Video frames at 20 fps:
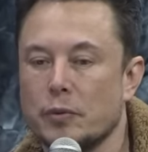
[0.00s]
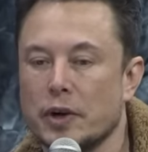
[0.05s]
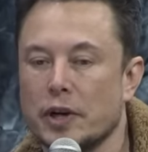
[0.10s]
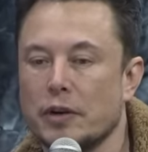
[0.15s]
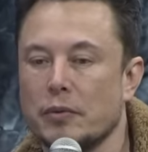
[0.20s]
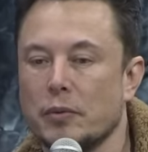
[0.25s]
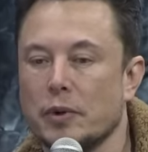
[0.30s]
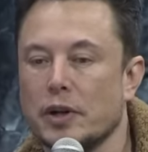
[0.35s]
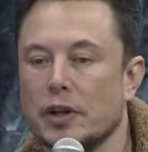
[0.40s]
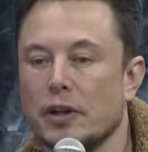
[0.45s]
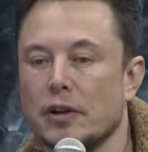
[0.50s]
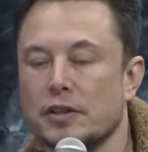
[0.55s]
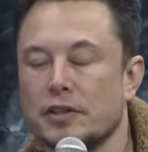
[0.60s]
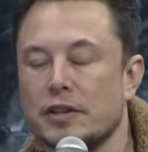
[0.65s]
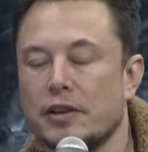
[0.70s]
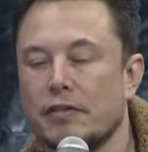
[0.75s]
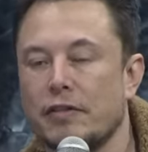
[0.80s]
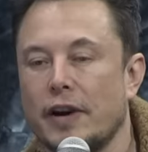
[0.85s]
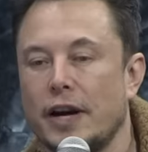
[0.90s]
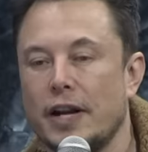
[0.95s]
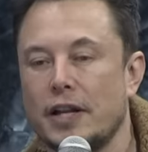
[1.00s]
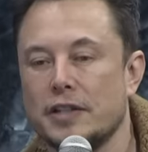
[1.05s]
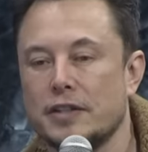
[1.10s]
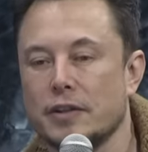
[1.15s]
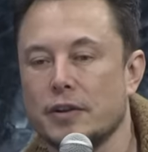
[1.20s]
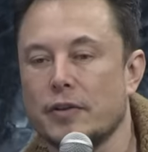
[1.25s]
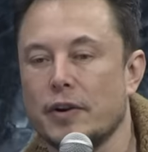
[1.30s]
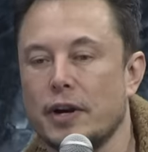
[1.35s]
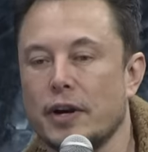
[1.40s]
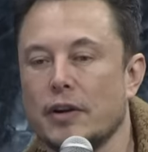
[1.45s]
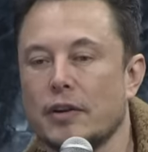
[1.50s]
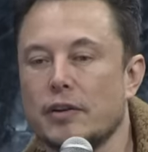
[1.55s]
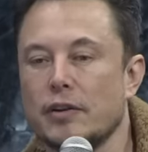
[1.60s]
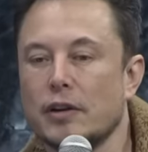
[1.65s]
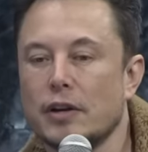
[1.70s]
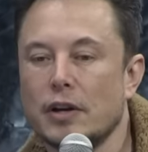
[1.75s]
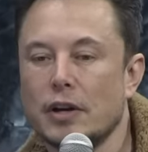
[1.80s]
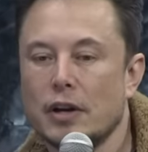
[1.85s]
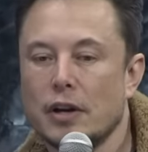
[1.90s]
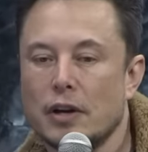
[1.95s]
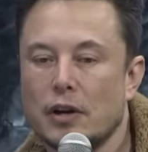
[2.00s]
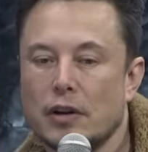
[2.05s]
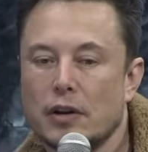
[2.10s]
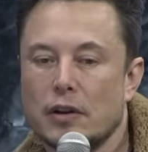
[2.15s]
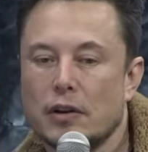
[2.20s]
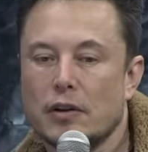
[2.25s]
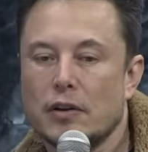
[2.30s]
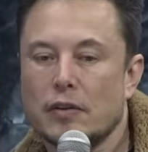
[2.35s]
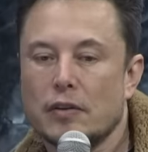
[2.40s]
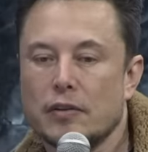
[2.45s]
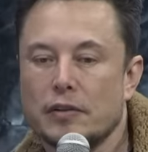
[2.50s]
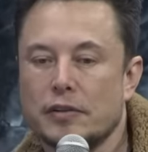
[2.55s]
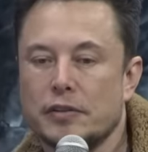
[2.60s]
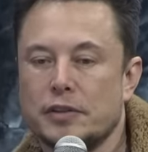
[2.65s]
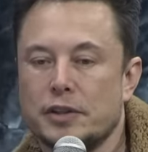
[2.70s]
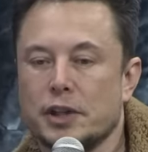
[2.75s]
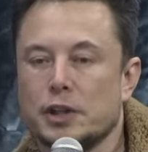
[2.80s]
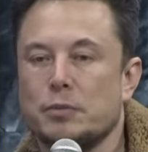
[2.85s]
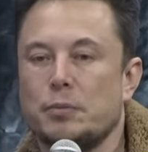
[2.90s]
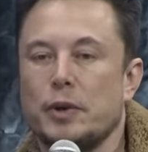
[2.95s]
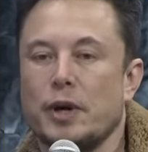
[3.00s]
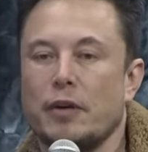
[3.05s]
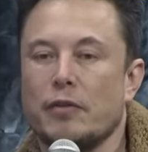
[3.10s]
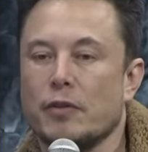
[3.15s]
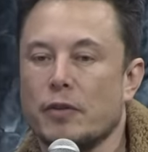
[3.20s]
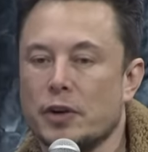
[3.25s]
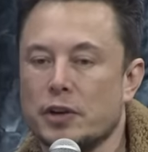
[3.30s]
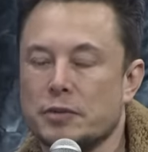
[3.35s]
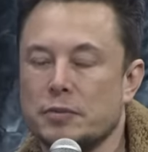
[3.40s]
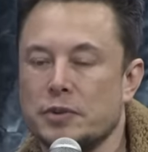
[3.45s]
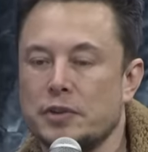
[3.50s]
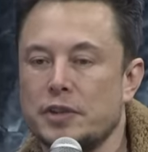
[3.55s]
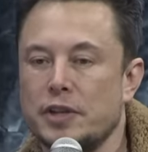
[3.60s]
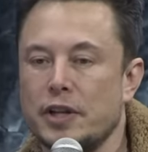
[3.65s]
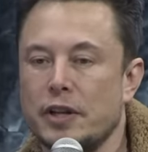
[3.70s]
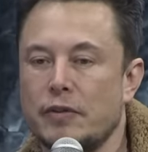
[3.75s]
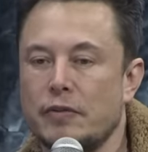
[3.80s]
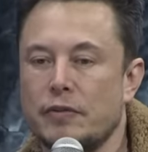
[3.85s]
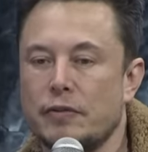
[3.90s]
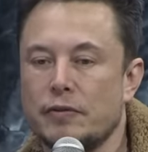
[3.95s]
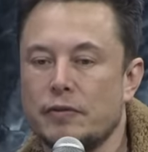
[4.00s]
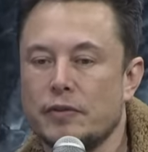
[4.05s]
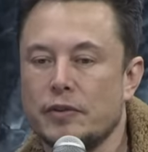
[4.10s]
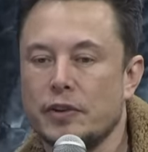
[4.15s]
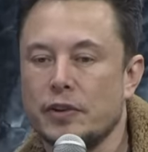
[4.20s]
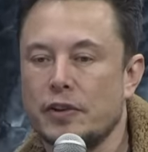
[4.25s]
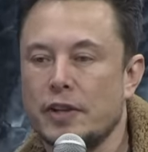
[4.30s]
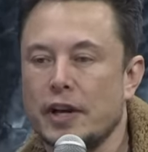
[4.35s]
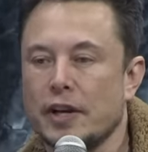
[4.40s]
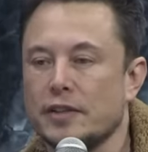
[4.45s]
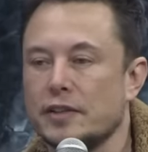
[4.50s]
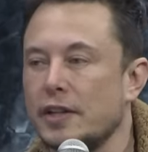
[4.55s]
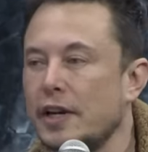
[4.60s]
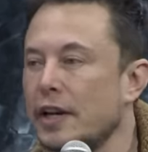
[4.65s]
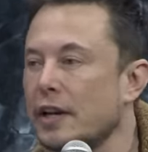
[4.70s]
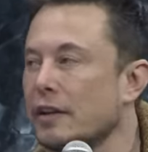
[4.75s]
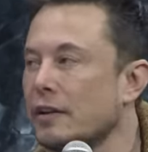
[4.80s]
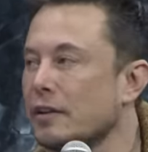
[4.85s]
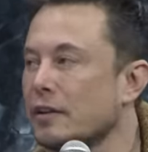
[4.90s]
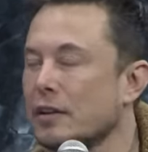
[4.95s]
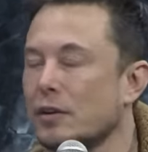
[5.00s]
We, we closed our financing round six p m Christmas Eve, two thousand eight.